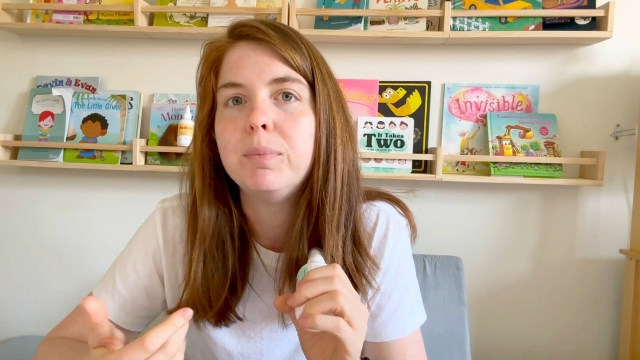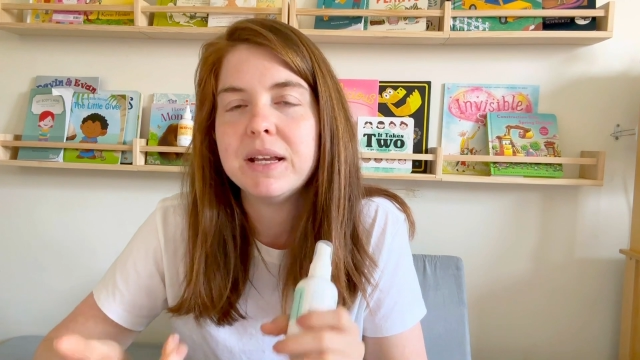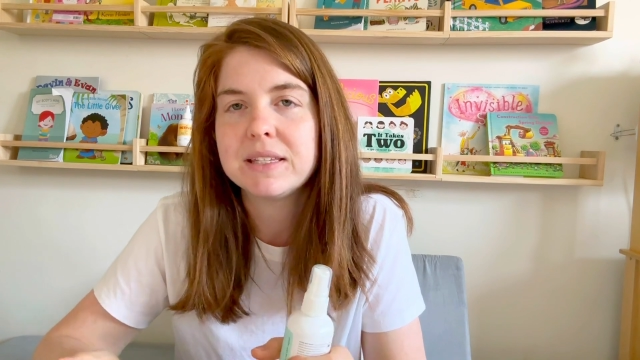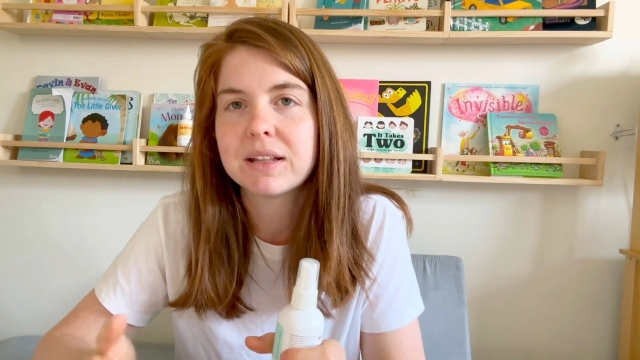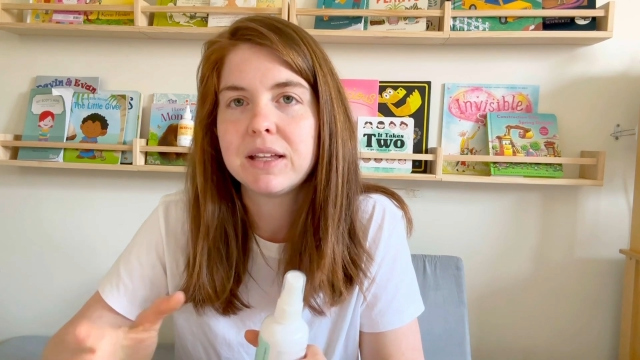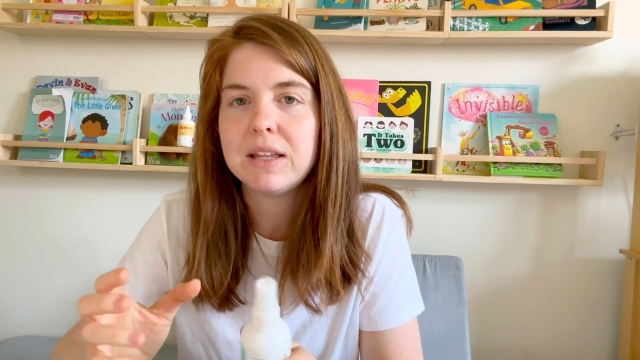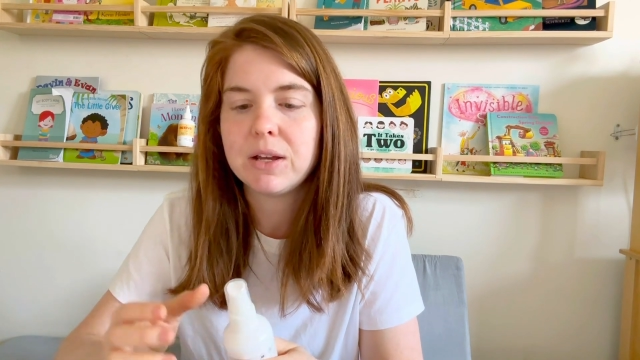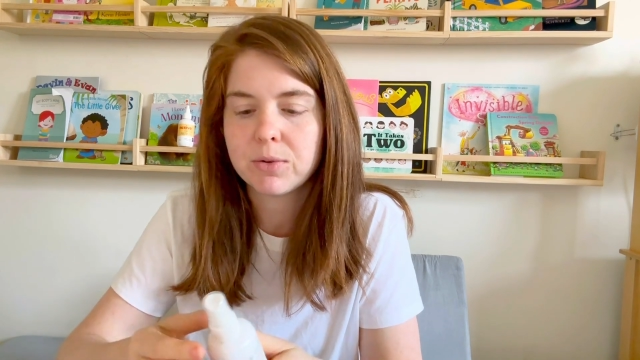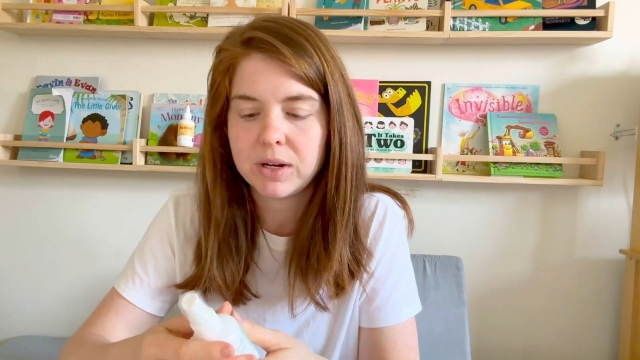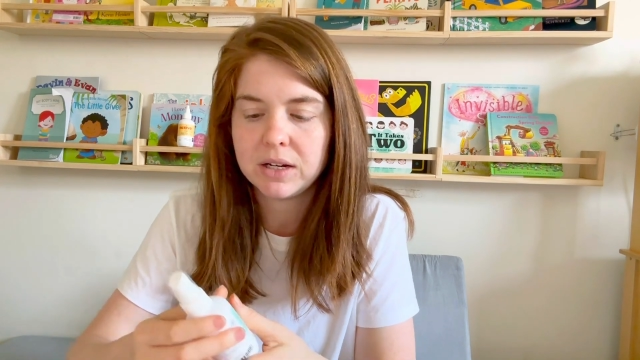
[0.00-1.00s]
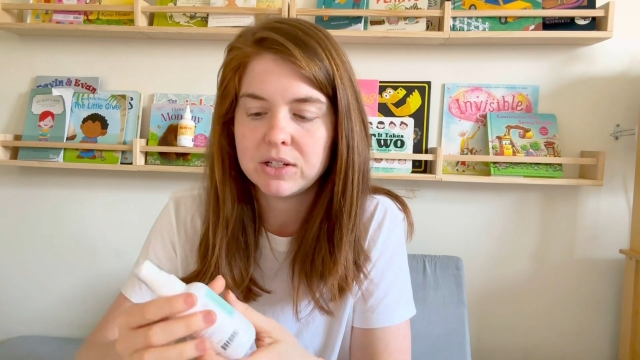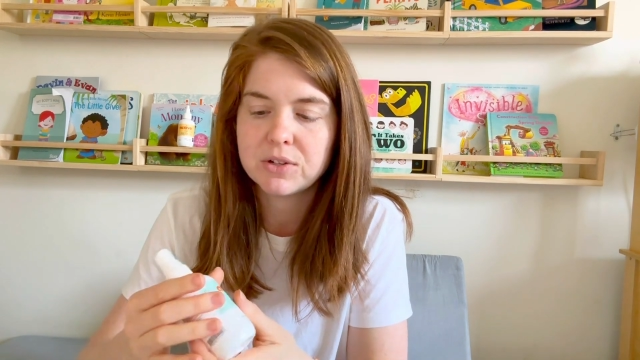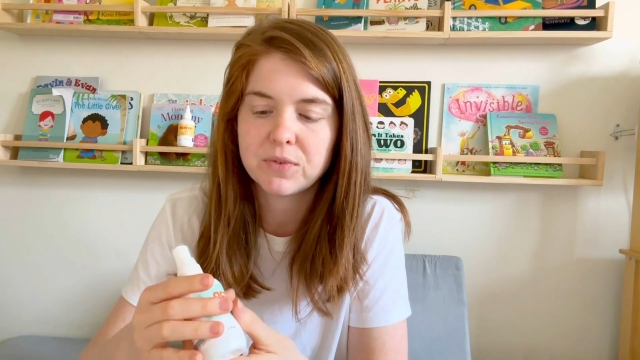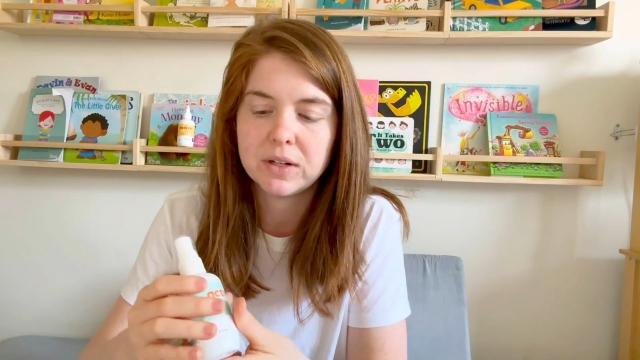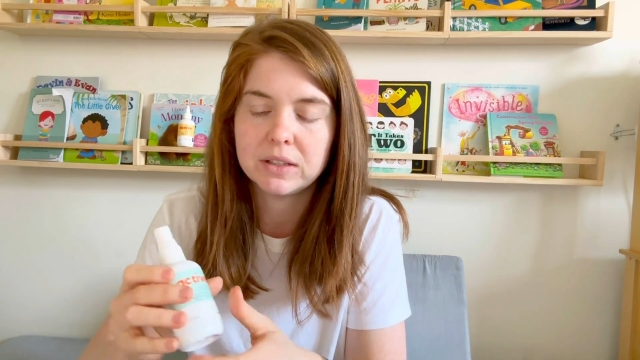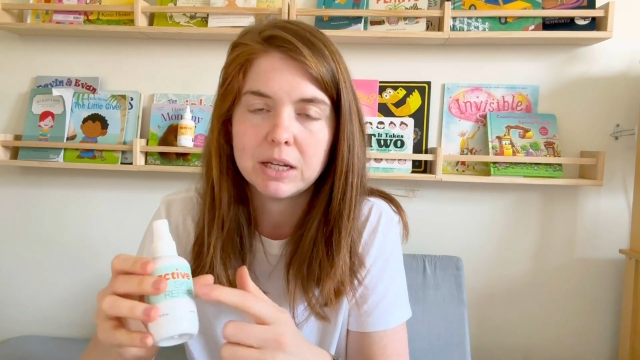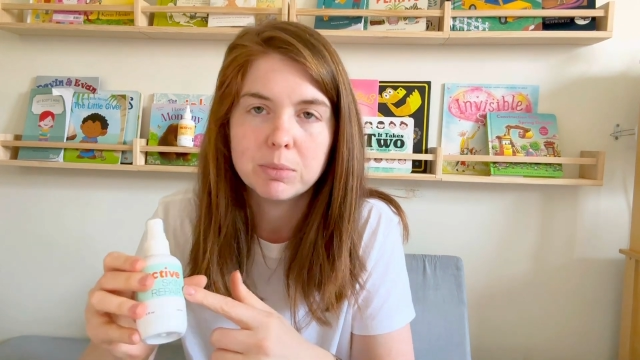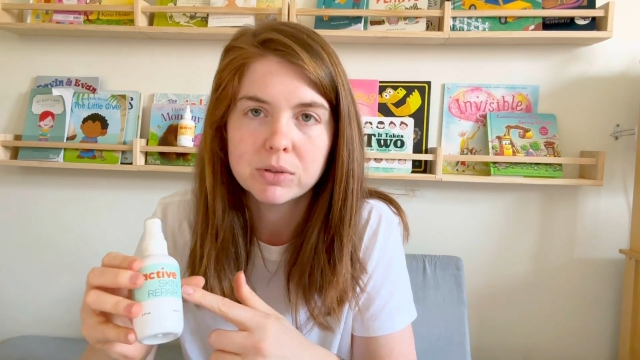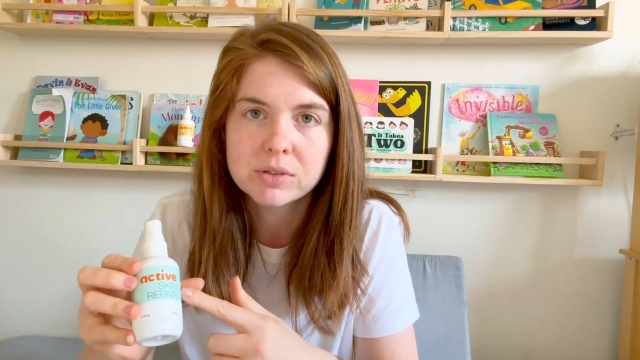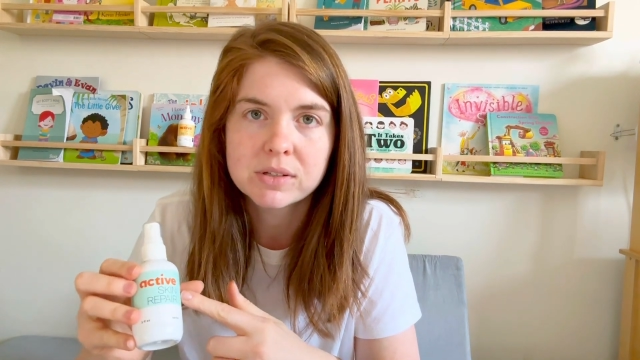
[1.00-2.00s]
basically they created different
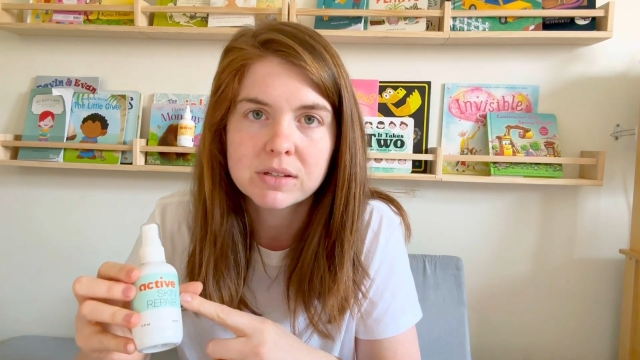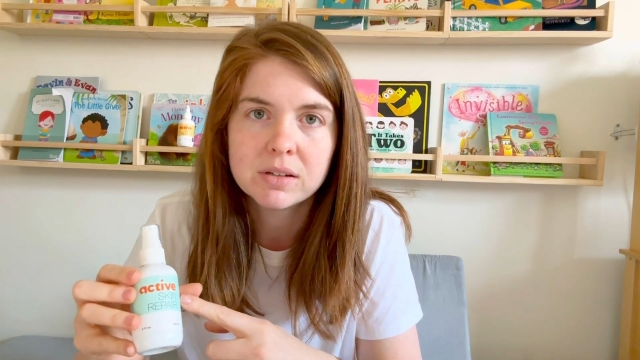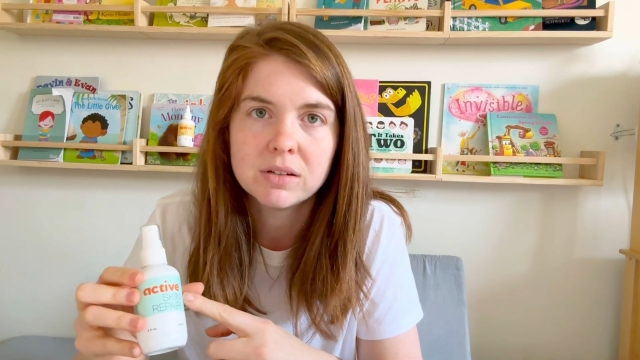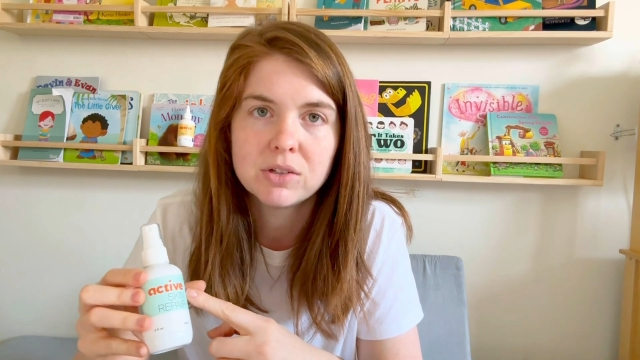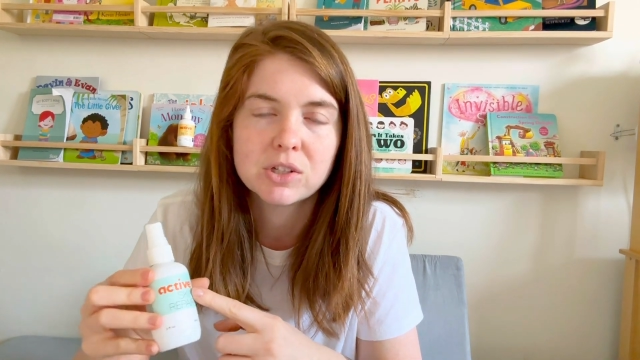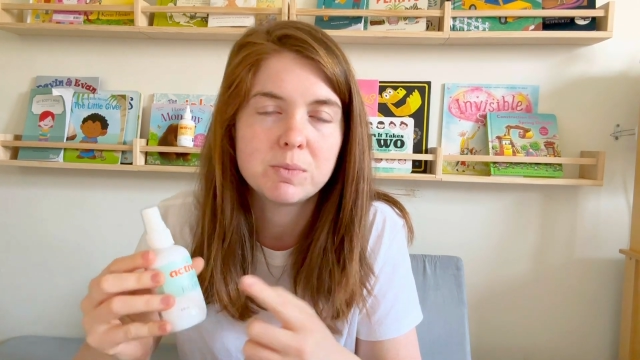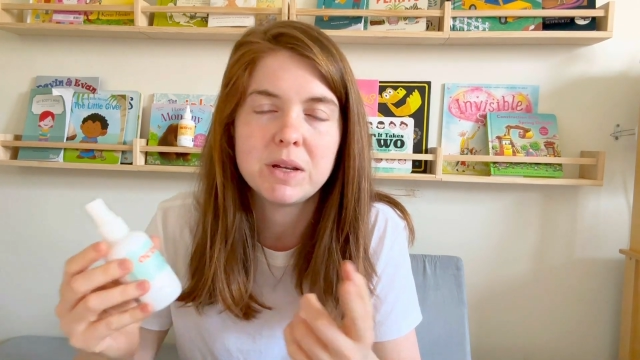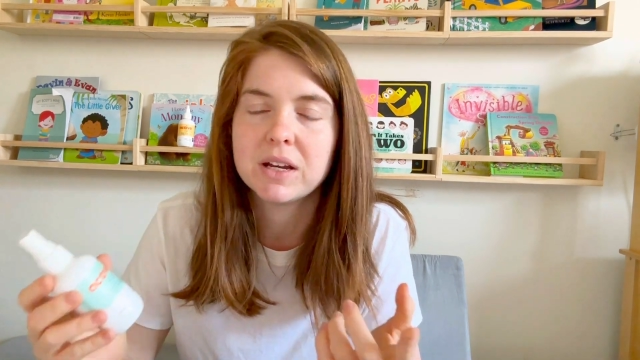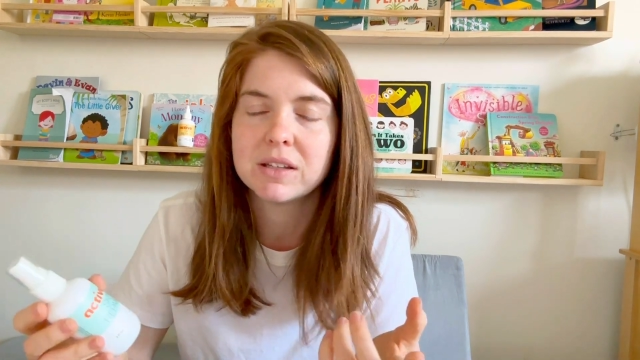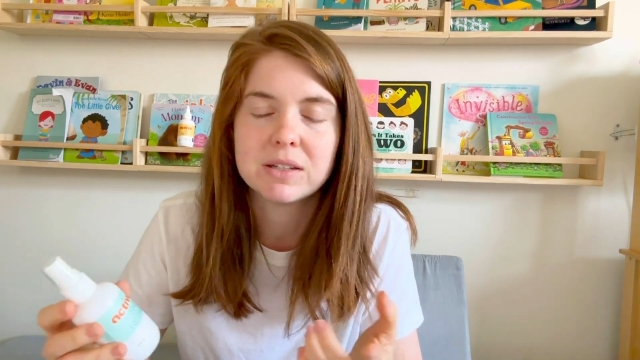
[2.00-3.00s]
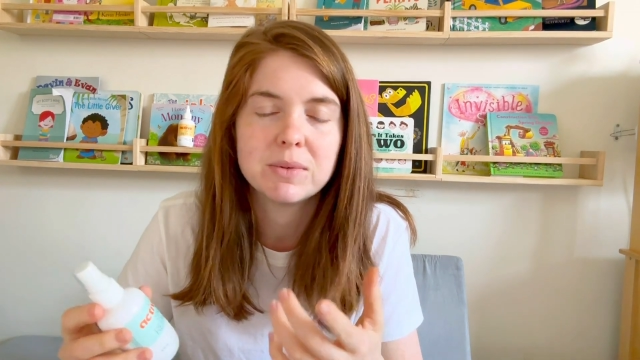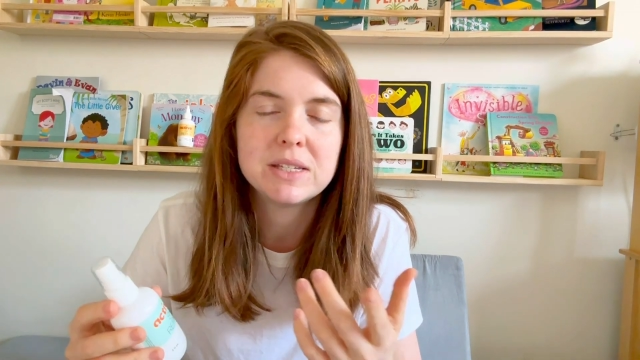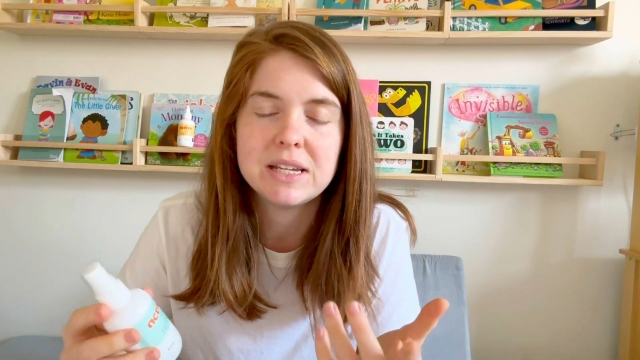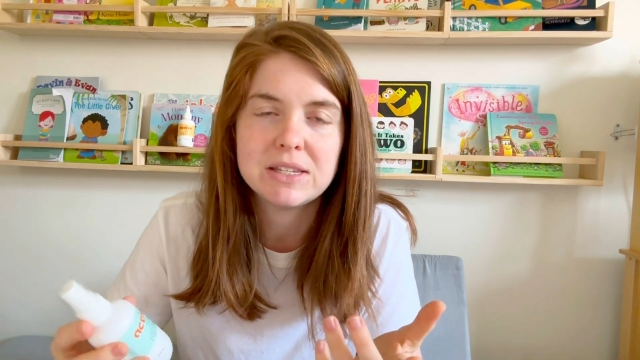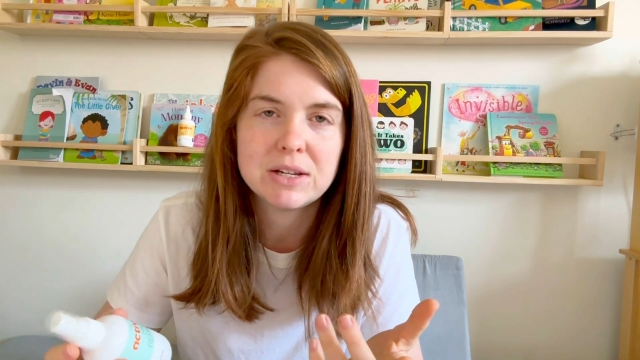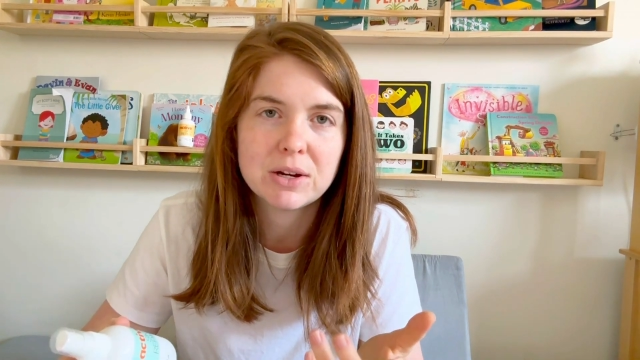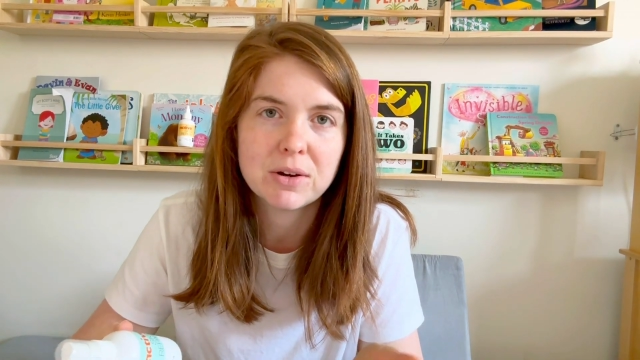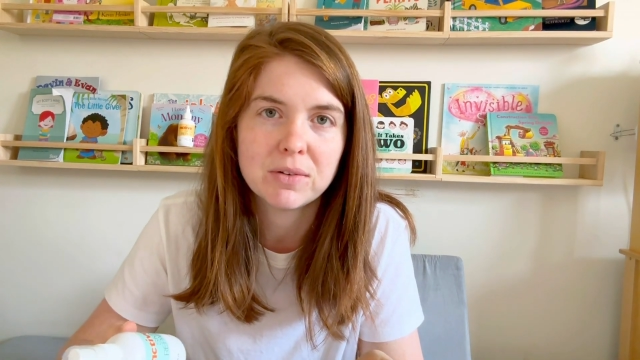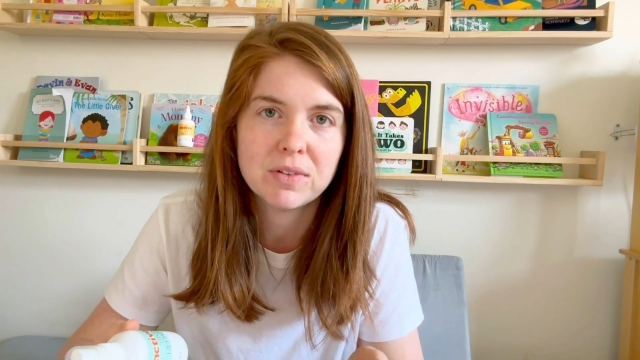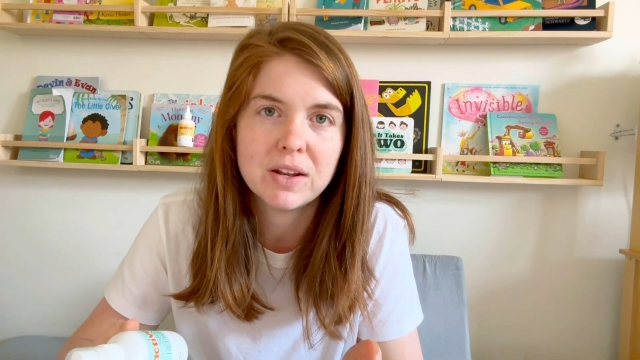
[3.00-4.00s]
labels just because it was
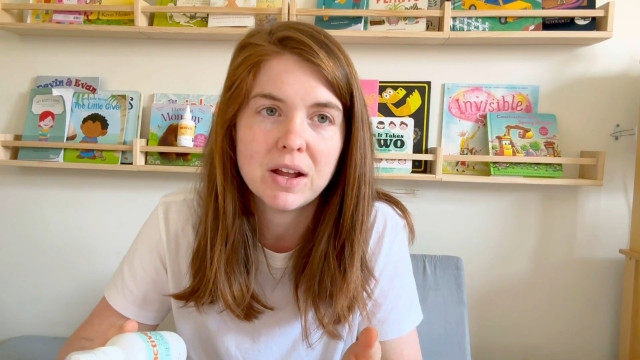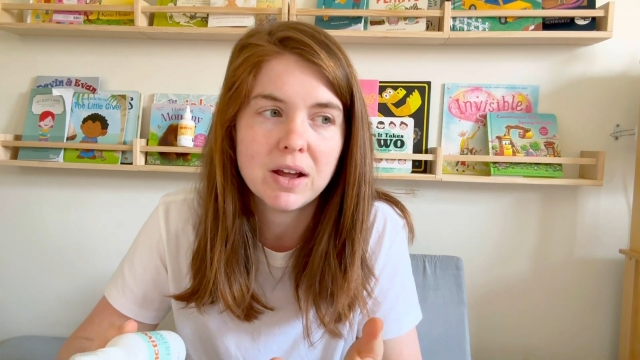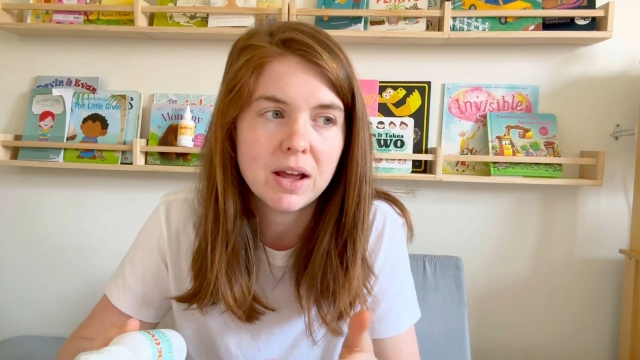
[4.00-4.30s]
easier than